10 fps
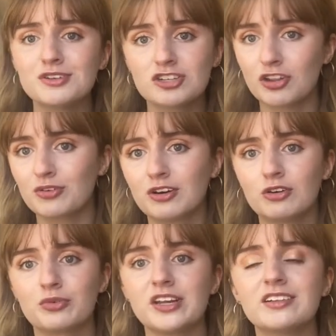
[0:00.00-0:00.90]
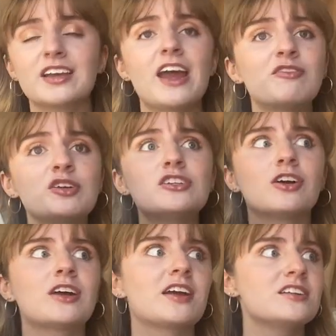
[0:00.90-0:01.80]
each other in Greek, like every
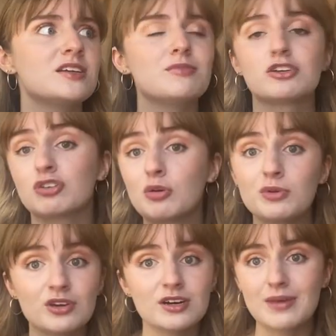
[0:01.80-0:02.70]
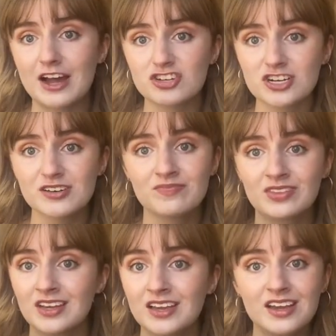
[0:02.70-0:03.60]
dark academia trope you can imagine,
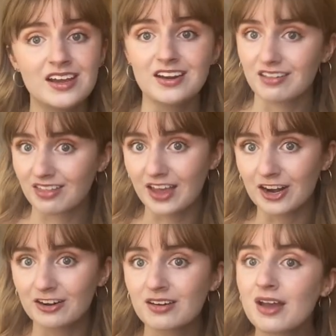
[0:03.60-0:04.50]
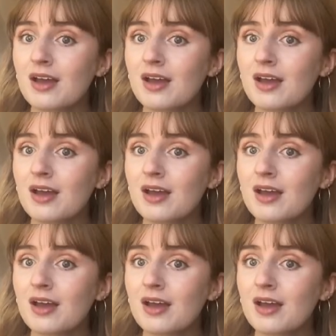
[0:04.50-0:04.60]
it is there.